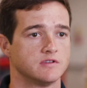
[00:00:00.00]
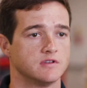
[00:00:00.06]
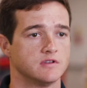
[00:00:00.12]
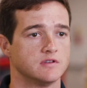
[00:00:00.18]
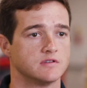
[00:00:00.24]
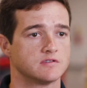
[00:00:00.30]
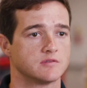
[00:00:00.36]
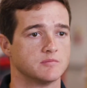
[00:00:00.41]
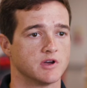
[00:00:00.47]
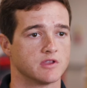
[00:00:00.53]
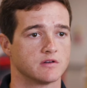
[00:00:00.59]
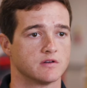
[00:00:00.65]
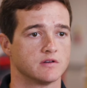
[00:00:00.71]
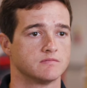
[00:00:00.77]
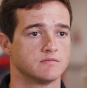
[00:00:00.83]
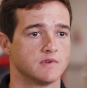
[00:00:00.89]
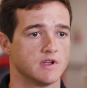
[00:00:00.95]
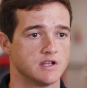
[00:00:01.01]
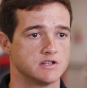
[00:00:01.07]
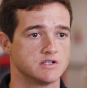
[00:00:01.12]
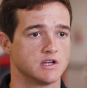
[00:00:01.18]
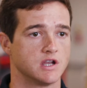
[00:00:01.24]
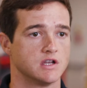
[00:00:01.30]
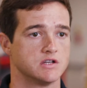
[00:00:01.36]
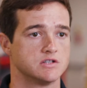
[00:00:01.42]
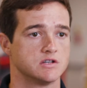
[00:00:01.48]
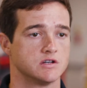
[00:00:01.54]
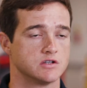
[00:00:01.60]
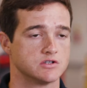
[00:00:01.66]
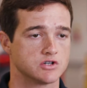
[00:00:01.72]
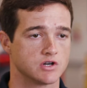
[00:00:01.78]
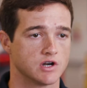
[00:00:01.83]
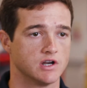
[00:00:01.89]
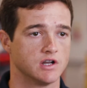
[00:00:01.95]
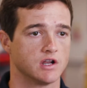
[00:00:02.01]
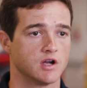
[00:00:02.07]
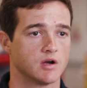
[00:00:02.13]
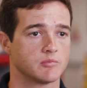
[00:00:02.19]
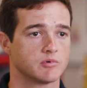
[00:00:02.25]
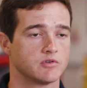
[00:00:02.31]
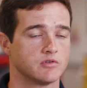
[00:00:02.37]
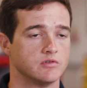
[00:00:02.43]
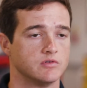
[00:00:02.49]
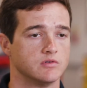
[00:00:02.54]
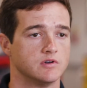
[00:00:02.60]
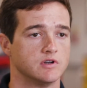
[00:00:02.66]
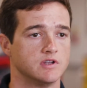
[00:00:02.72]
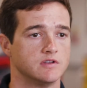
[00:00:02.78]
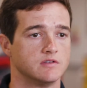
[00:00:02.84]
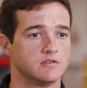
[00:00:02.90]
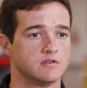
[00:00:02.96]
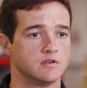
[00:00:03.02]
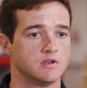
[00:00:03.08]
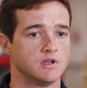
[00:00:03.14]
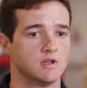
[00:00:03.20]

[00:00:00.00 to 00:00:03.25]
and some other education and training opportunities.